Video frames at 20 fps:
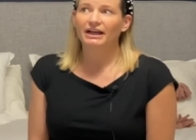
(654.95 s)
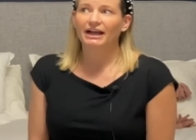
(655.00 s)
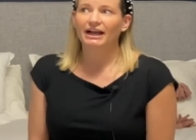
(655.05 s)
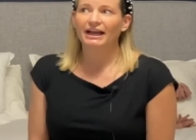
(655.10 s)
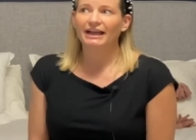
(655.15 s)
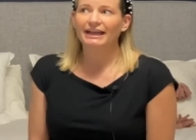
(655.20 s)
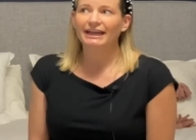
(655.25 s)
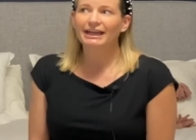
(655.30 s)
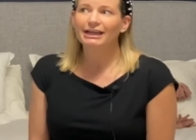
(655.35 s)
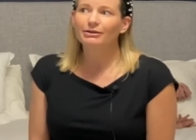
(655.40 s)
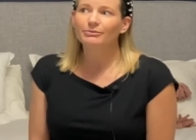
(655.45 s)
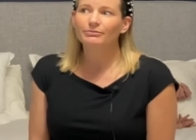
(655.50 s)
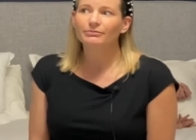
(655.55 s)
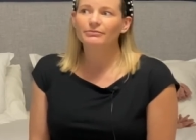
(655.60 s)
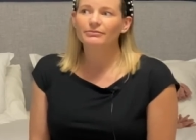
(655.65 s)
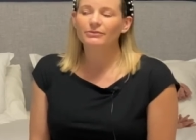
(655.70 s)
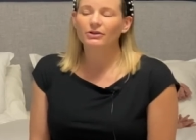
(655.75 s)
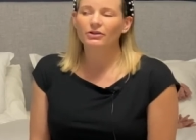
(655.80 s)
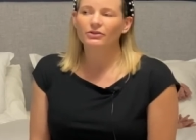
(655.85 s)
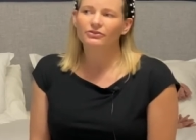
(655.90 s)
I am
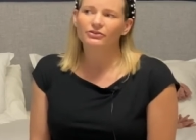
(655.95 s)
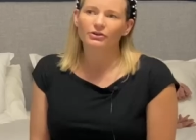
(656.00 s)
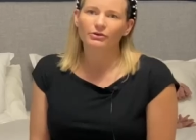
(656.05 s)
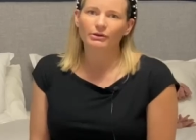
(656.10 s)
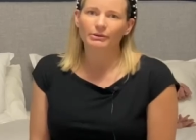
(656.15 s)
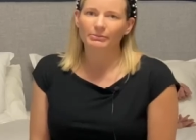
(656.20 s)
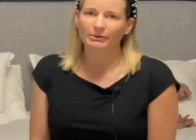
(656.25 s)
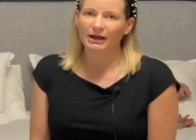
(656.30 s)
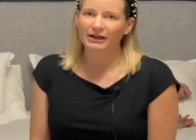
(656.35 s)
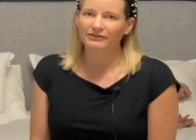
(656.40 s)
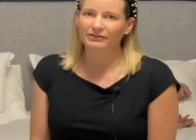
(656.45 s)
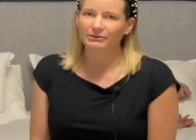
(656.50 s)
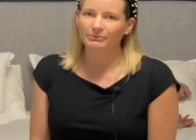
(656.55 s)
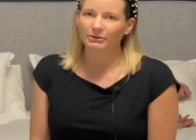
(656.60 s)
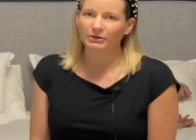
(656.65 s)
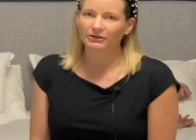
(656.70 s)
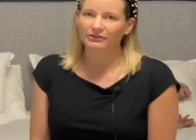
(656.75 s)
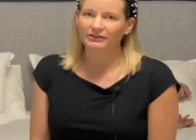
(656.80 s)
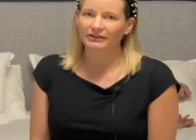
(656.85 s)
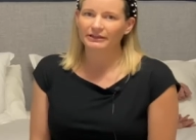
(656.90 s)
also a private
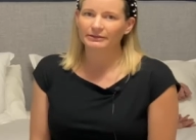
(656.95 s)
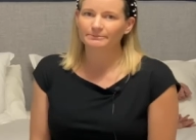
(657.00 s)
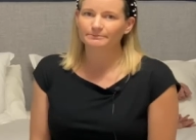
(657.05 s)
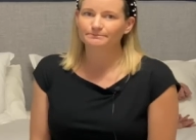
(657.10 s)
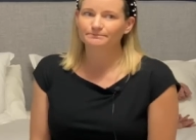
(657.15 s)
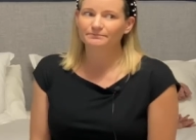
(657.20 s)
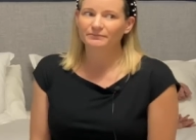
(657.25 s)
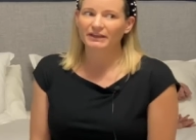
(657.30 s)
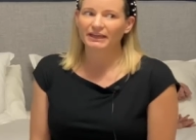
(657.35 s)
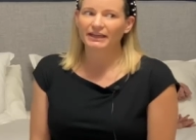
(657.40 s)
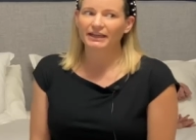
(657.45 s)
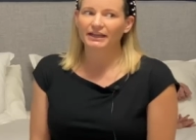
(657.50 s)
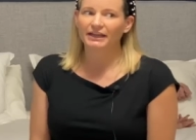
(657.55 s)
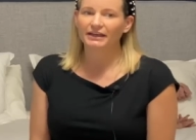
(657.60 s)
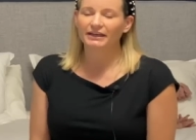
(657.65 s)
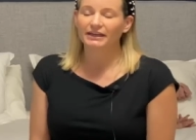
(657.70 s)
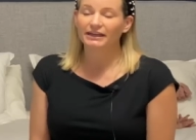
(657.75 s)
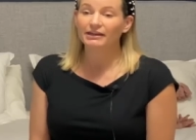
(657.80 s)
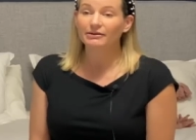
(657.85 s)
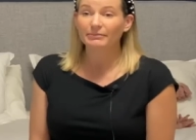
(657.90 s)
person. And
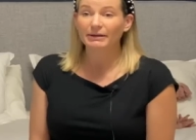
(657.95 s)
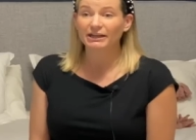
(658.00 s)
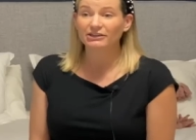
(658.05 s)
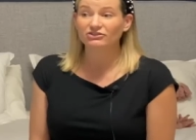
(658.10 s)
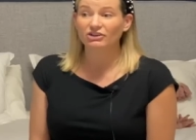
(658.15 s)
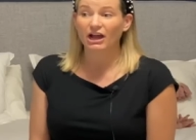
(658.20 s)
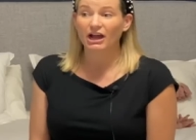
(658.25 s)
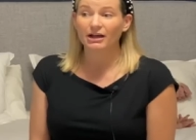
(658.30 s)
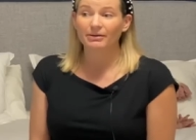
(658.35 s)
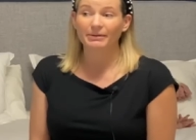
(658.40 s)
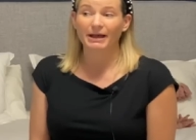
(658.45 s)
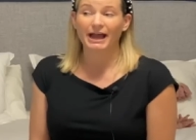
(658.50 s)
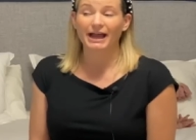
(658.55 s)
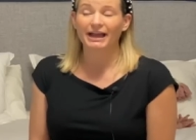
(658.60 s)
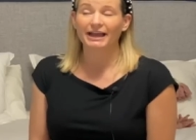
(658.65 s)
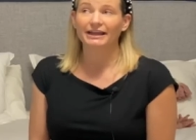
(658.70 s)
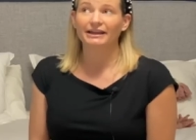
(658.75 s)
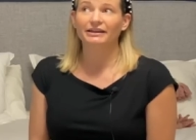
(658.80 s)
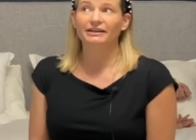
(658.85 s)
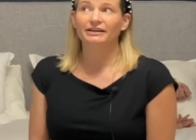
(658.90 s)
in my job,
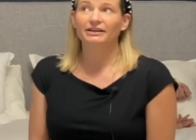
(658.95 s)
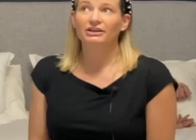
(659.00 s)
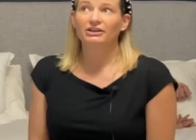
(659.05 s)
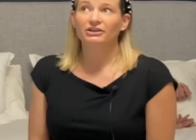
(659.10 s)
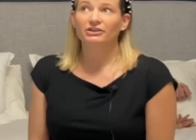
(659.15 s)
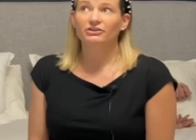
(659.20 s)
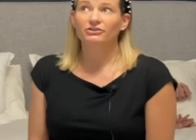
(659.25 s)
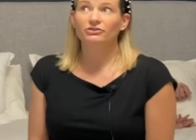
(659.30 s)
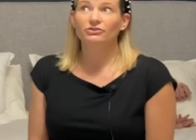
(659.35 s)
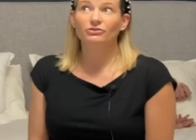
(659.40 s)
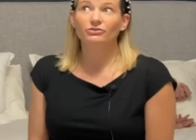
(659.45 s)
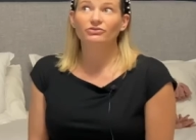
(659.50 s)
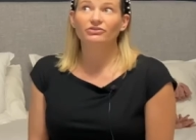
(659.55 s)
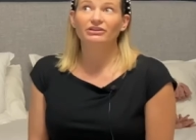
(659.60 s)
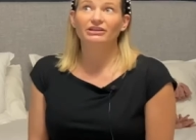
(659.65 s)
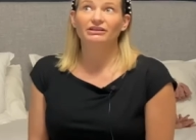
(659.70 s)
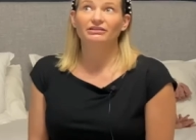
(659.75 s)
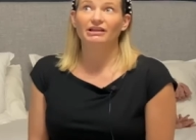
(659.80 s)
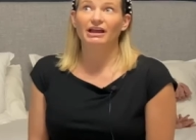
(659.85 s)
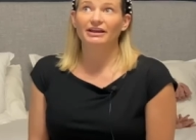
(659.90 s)
I do
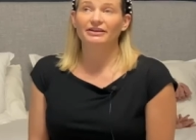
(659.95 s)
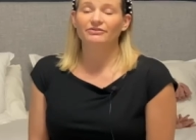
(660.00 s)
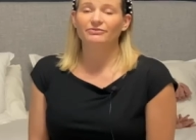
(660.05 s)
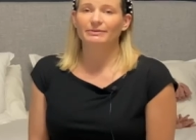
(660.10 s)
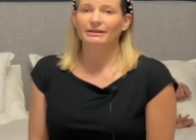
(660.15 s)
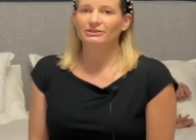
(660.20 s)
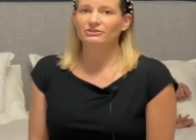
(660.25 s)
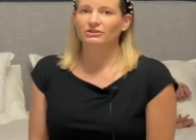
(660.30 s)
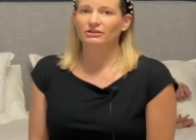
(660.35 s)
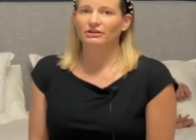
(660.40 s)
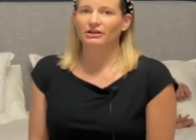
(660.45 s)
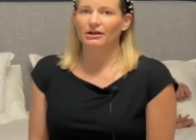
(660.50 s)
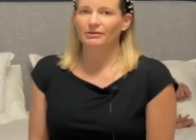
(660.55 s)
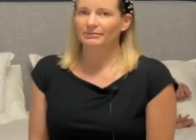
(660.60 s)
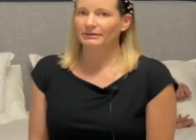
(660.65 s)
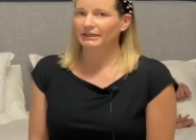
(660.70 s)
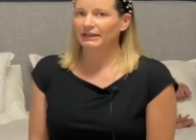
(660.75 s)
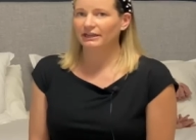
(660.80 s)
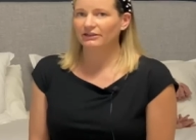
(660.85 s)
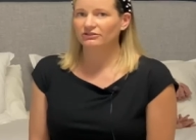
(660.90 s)
see a lot of major
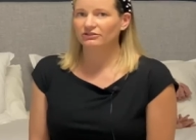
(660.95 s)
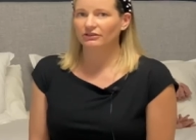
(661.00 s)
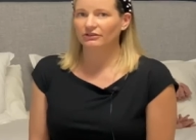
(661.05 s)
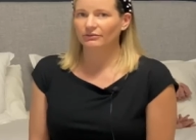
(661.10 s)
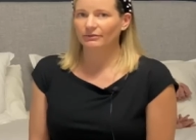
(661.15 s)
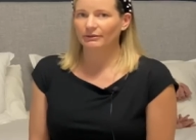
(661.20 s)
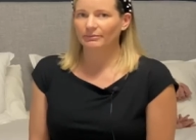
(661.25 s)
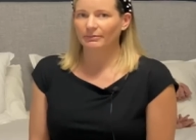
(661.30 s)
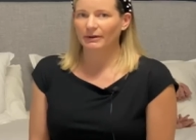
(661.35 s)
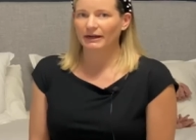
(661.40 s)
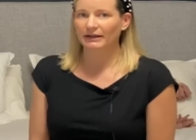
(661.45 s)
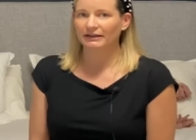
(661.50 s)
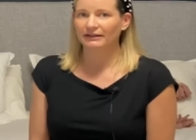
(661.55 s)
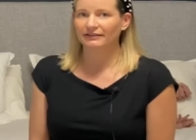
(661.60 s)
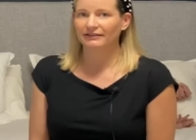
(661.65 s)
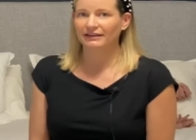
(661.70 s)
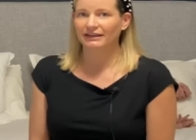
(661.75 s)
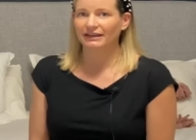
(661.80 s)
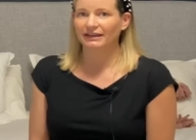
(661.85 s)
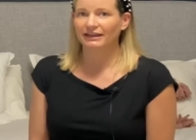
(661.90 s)
complications with
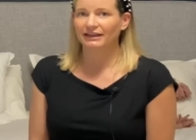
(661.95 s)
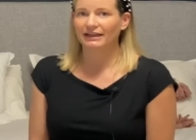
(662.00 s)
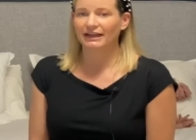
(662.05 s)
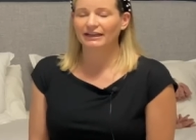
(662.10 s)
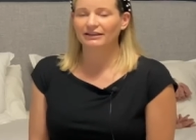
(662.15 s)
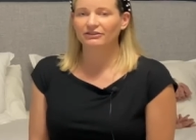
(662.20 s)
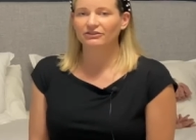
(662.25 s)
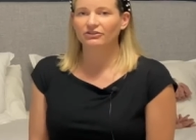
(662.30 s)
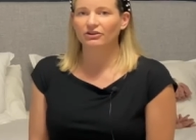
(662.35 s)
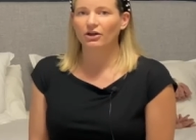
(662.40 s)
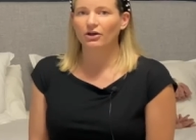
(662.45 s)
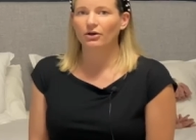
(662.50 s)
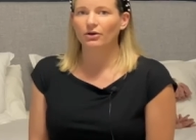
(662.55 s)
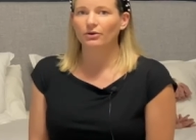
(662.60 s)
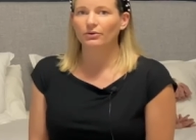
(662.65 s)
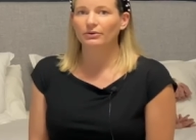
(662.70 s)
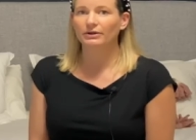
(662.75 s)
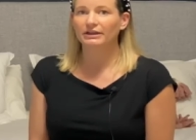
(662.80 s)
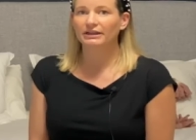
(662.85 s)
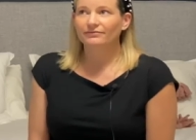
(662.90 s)
pregnancy. And
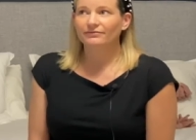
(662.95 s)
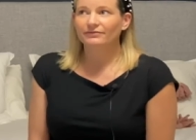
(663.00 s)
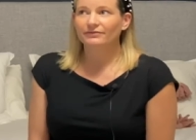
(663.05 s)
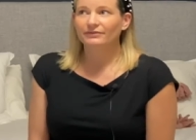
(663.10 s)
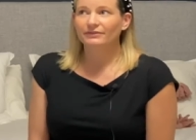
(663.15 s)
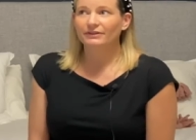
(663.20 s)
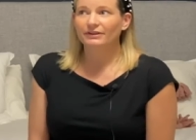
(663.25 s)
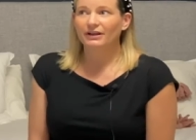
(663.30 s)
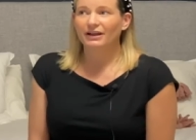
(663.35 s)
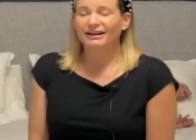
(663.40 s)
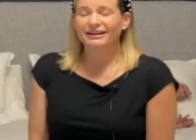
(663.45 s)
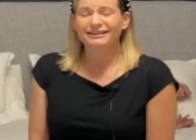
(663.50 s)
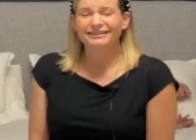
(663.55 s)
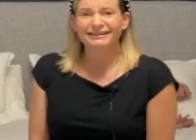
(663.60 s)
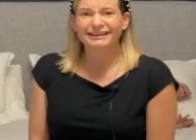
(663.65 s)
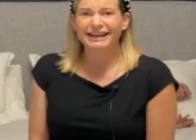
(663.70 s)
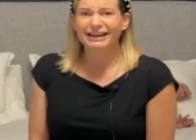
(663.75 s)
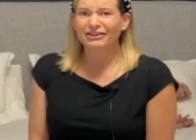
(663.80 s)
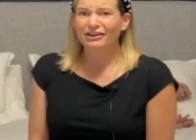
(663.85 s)
so honestly, I